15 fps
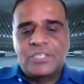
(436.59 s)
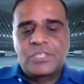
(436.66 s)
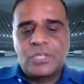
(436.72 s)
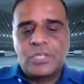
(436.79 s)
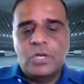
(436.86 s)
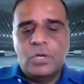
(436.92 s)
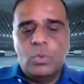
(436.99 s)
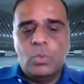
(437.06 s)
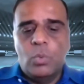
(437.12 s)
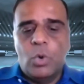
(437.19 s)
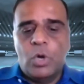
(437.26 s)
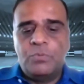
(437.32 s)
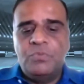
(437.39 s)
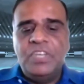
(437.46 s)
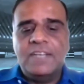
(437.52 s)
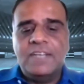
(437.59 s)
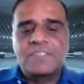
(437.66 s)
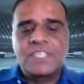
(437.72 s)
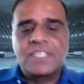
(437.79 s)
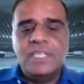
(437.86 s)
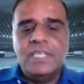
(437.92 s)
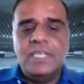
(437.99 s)
So what we have
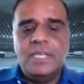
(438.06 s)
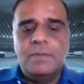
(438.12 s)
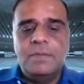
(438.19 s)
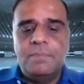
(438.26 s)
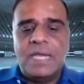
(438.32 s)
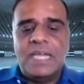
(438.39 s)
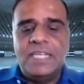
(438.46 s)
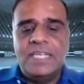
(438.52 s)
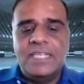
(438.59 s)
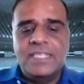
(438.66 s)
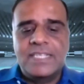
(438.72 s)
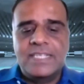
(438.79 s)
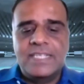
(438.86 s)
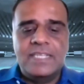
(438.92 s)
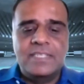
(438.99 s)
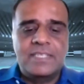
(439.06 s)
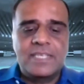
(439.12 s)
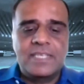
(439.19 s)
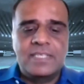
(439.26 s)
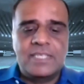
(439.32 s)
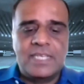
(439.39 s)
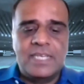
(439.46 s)
seen in many
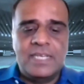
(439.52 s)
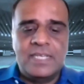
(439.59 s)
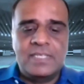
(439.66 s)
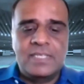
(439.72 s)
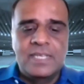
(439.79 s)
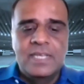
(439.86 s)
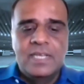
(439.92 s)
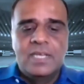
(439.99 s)
instances is,